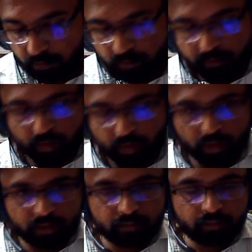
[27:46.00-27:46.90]
because
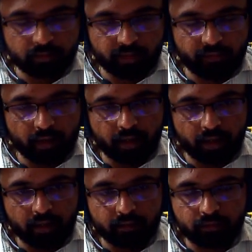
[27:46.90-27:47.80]
if you
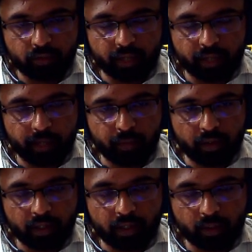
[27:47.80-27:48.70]
keep your
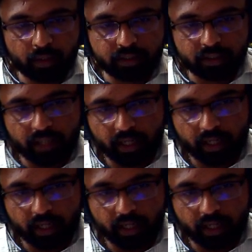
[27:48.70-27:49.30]
liquids at